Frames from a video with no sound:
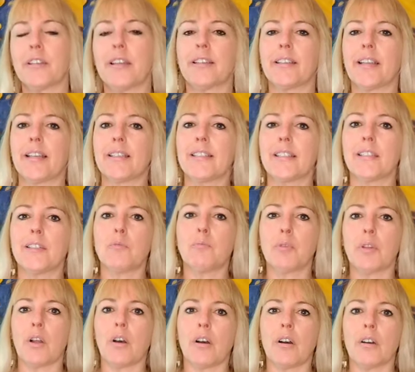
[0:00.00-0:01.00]
and I did a
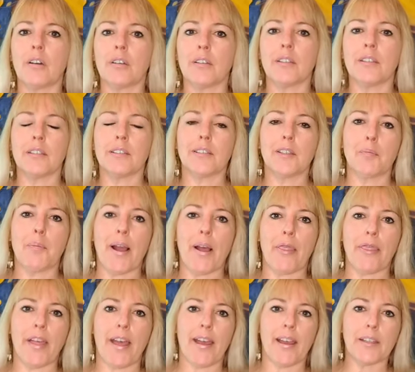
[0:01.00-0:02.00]
blog
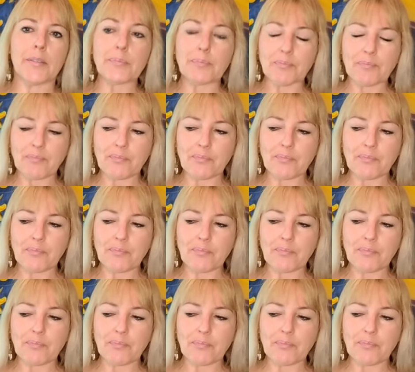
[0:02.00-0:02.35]
about that